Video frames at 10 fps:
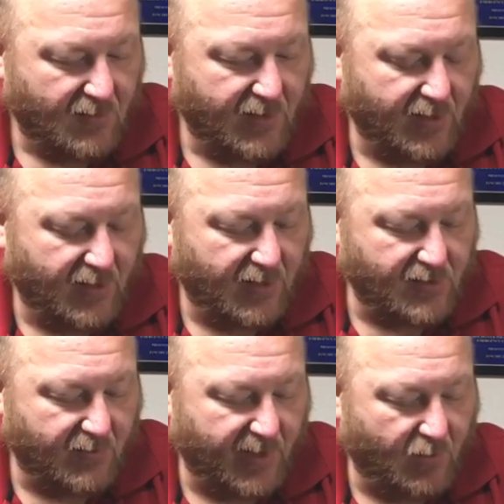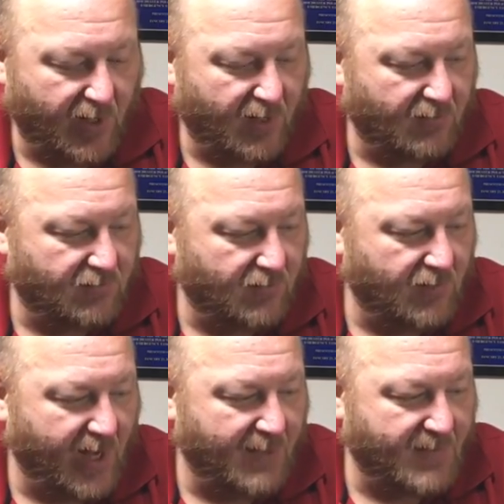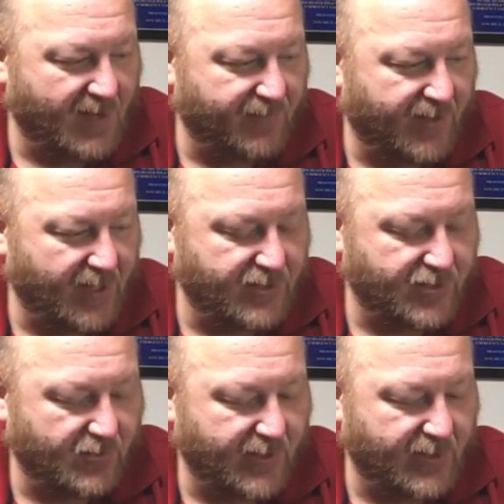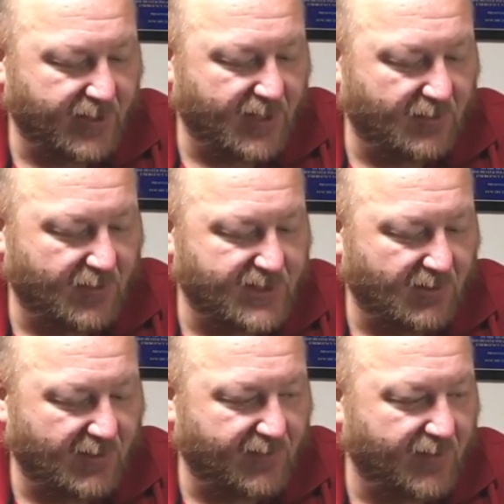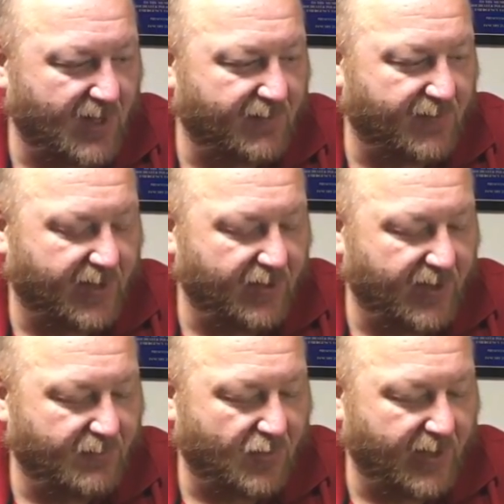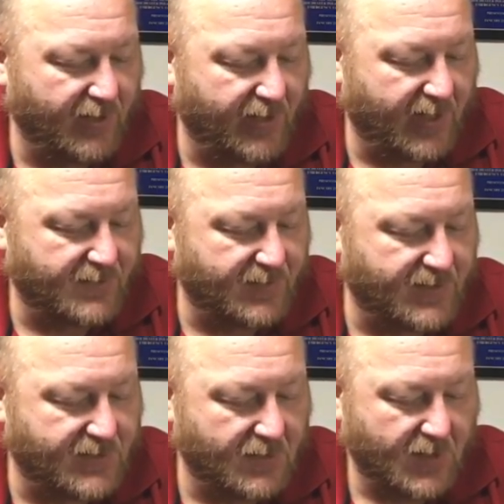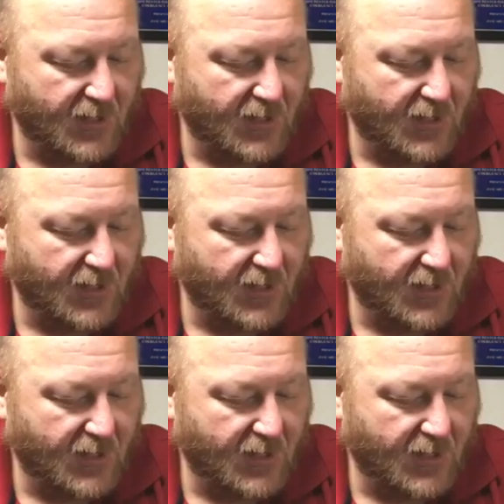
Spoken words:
They don't require any modifications really to the gun whatsoever. They offer QD point attachments.